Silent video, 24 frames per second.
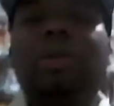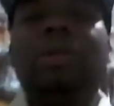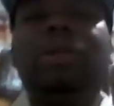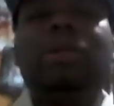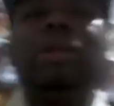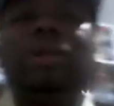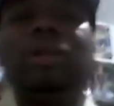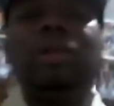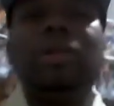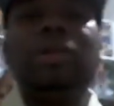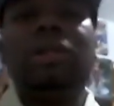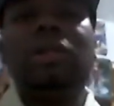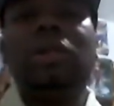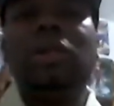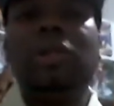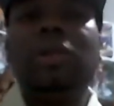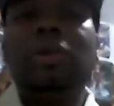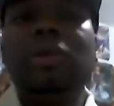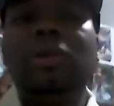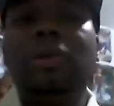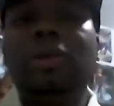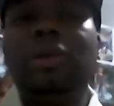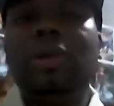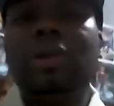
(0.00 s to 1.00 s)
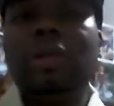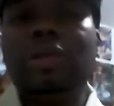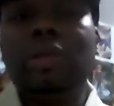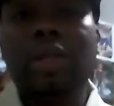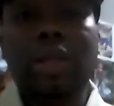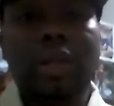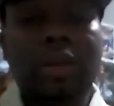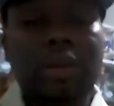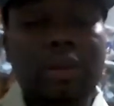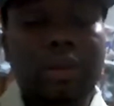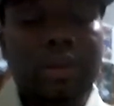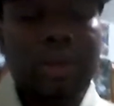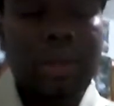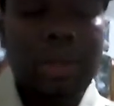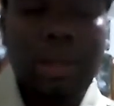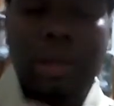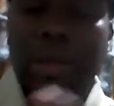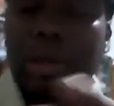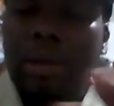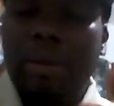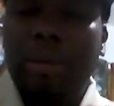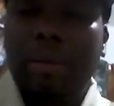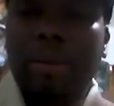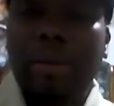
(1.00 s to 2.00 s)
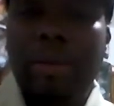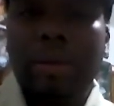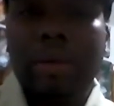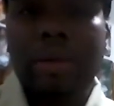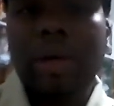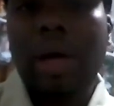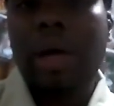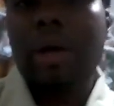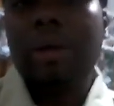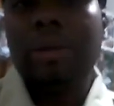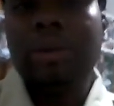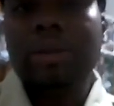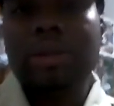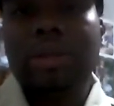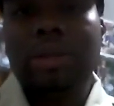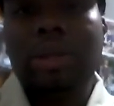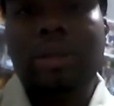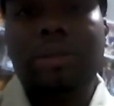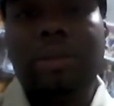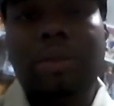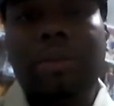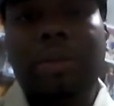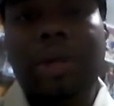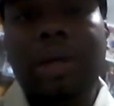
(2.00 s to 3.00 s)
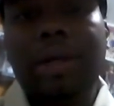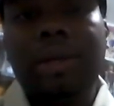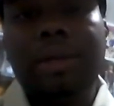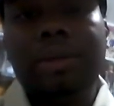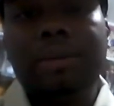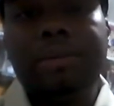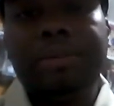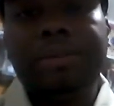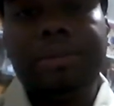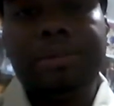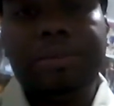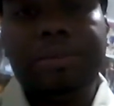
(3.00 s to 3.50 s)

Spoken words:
can look good at doing it. So you gotta do something about it.